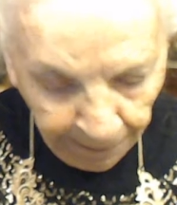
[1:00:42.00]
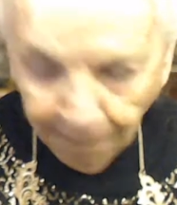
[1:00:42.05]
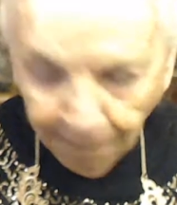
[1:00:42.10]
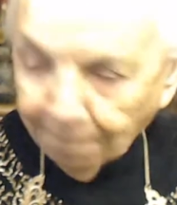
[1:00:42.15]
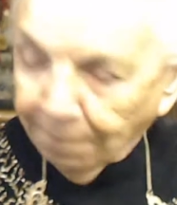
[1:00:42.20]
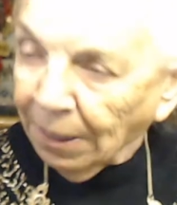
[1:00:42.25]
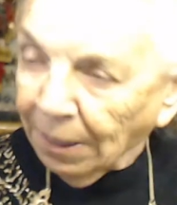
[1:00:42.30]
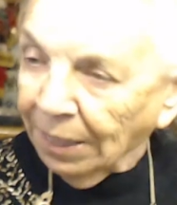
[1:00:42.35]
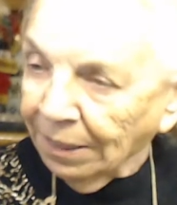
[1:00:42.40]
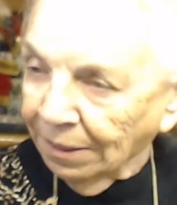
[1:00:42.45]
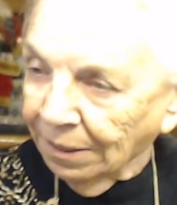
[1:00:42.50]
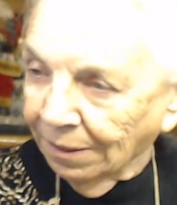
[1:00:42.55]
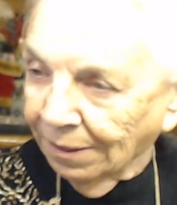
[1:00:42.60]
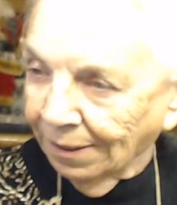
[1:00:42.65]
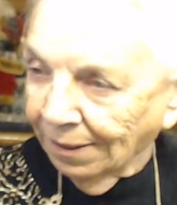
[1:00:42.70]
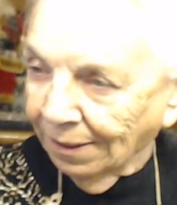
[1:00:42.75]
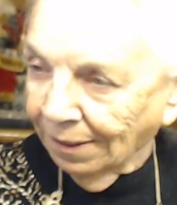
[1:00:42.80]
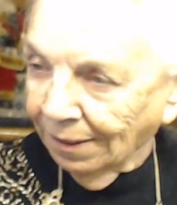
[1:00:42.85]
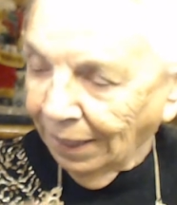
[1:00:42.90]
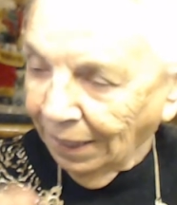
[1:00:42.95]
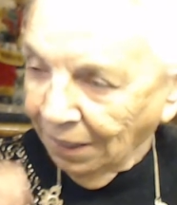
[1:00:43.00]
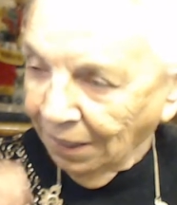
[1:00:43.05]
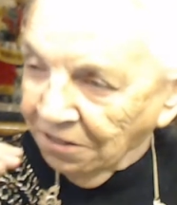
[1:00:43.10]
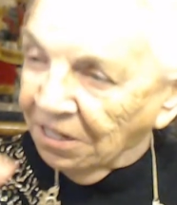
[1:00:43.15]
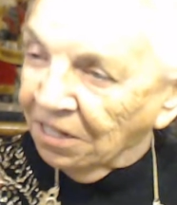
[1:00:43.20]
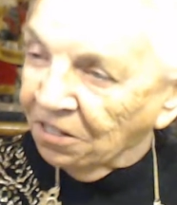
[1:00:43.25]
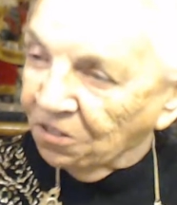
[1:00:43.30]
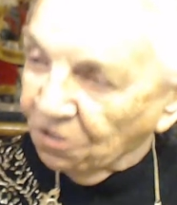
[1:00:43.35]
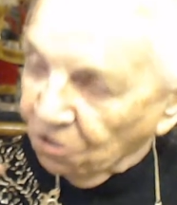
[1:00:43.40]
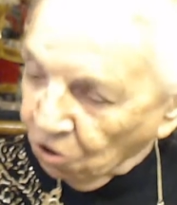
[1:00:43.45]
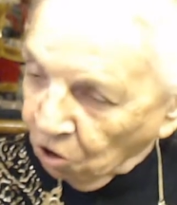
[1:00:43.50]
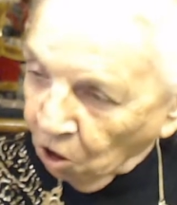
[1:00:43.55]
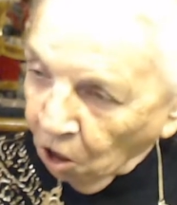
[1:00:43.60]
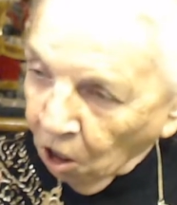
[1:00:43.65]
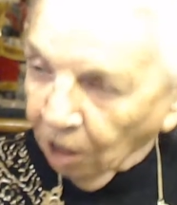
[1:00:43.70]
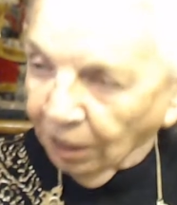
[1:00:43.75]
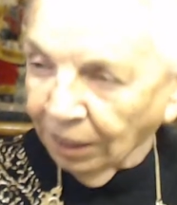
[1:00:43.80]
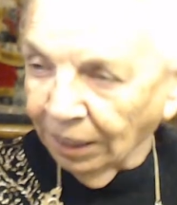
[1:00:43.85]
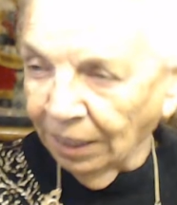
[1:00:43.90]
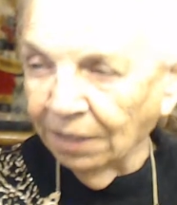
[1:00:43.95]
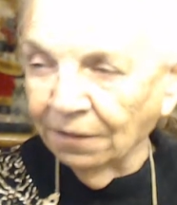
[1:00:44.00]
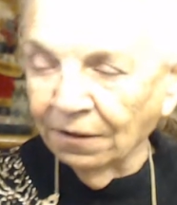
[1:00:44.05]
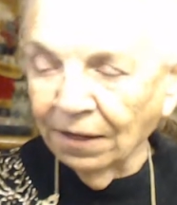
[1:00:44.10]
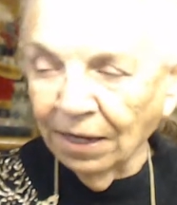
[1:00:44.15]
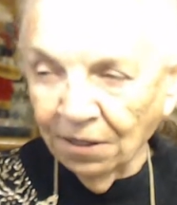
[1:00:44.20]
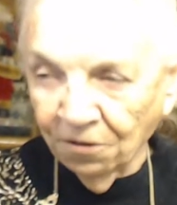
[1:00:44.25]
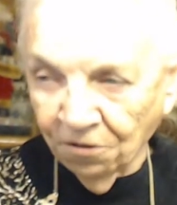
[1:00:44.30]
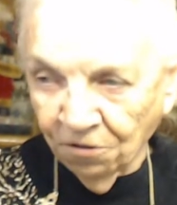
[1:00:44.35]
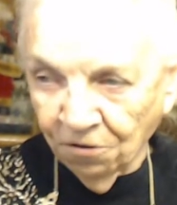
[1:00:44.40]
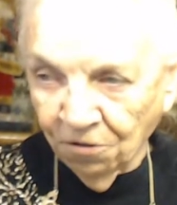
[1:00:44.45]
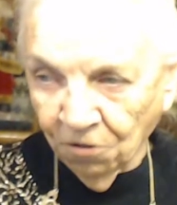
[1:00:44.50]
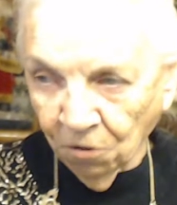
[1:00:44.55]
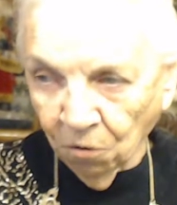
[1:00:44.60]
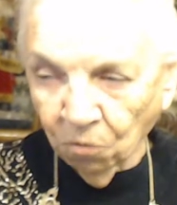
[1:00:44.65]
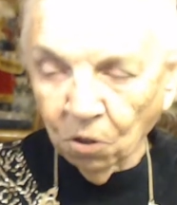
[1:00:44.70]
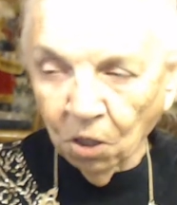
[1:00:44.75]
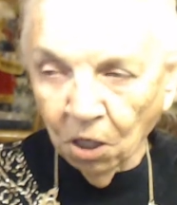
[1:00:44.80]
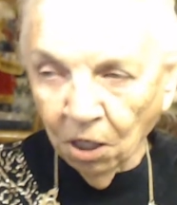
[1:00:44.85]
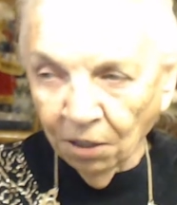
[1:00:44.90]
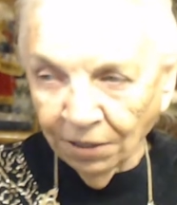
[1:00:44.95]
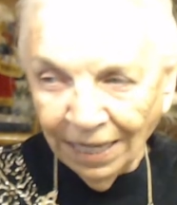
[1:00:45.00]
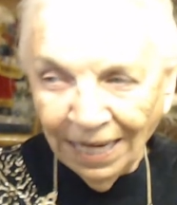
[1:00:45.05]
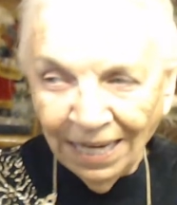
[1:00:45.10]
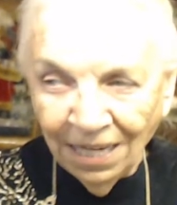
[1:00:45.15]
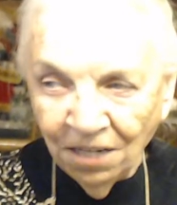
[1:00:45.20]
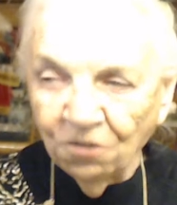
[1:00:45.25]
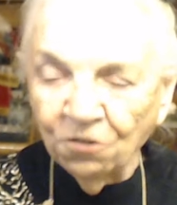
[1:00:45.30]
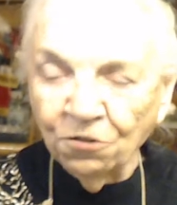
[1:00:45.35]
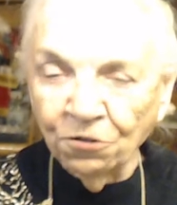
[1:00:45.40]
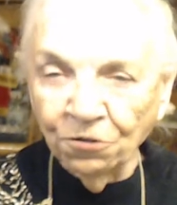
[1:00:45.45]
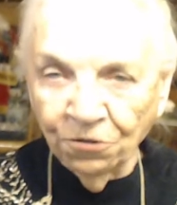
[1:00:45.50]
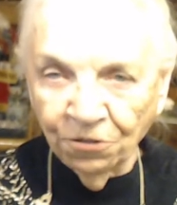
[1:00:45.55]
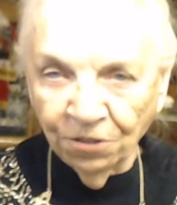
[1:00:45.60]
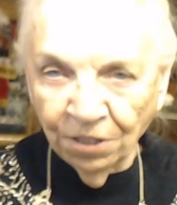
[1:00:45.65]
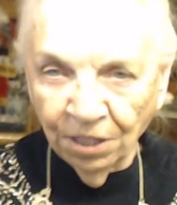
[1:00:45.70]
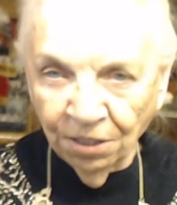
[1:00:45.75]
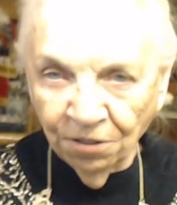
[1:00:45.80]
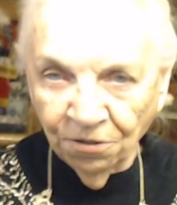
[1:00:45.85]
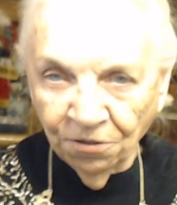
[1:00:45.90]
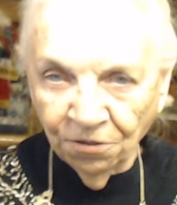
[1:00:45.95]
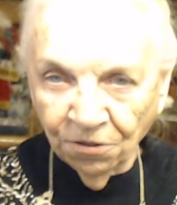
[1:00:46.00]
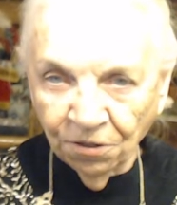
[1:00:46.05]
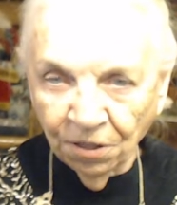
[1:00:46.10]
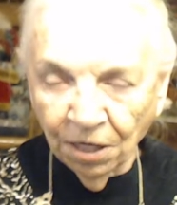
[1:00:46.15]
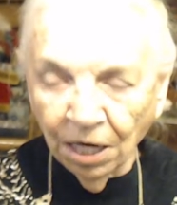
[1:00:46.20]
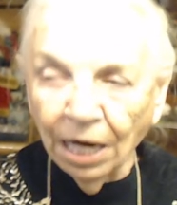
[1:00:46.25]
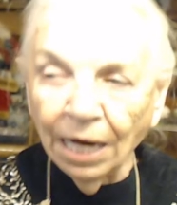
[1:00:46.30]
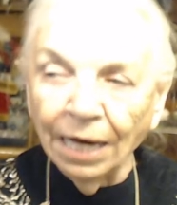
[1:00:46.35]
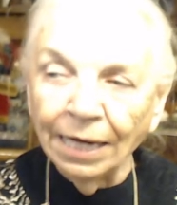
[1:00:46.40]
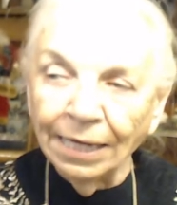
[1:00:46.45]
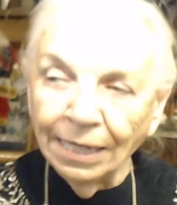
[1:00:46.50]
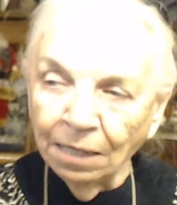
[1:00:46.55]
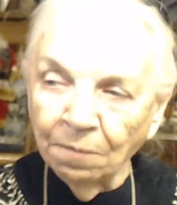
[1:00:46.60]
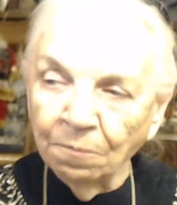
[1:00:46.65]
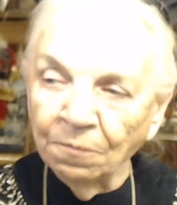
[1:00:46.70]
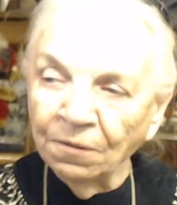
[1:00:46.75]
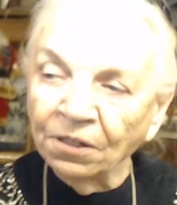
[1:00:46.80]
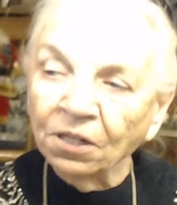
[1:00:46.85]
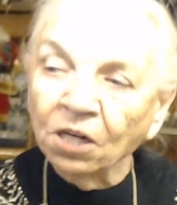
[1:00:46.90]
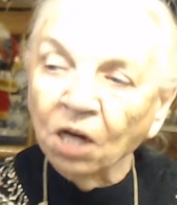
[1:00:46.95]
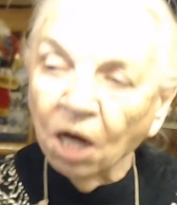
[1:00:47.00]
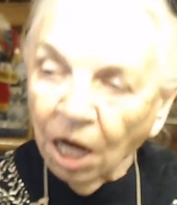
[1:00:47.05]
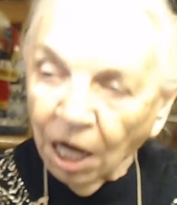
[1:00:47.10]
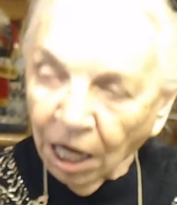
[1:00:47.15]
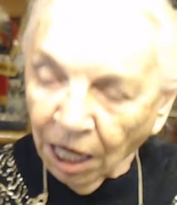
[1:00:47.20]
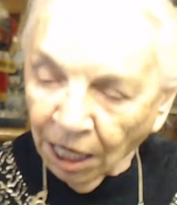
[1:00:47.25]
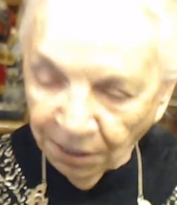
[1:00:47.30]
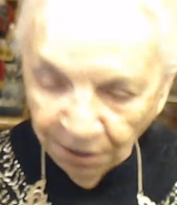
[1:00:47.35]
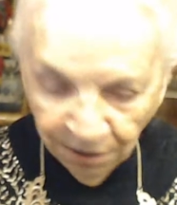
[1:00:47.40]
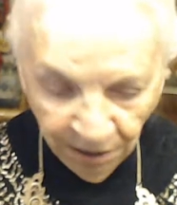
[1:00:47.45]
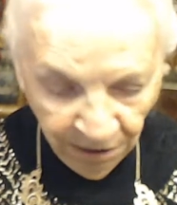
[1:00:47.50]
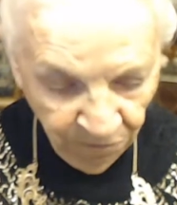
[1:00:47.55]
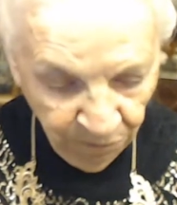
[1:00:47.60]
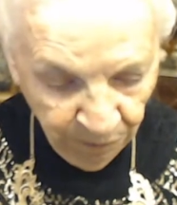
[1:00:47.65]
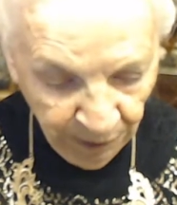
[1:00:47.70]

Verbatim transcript: but in his talking, that so called angel says, I am the God of